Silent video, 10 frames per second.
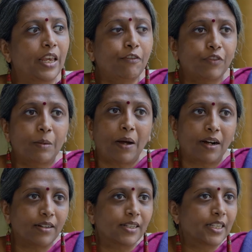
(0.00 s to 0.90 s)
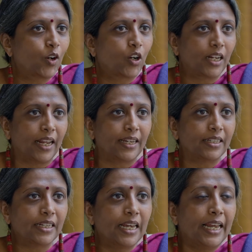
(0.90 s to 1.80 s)
if the partners are not
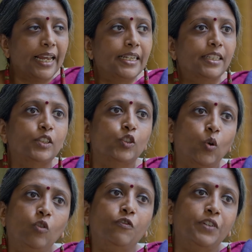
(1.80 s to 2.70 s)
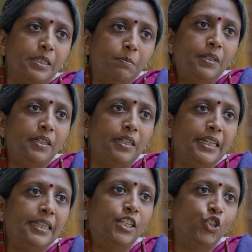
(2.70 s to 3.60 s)
aligned, it is so visible
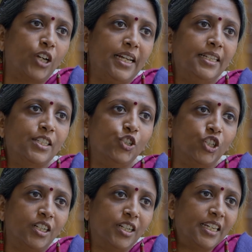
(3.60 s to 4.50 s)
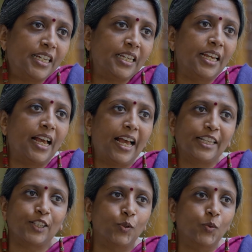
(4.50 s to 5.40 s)
in the child's journey
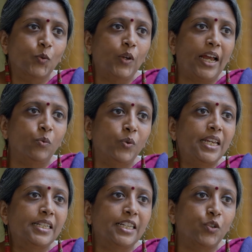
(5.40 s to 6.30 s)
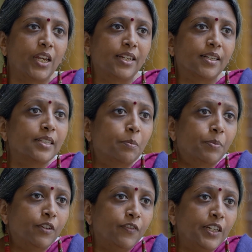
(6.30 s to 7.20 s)
at school, and we as educators are
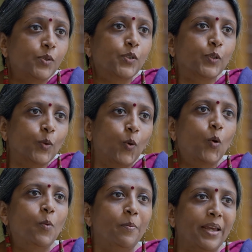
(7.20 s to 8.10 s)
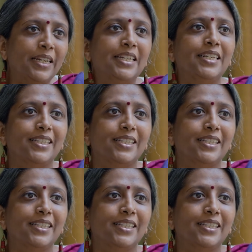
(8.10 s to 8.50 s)
privy to so many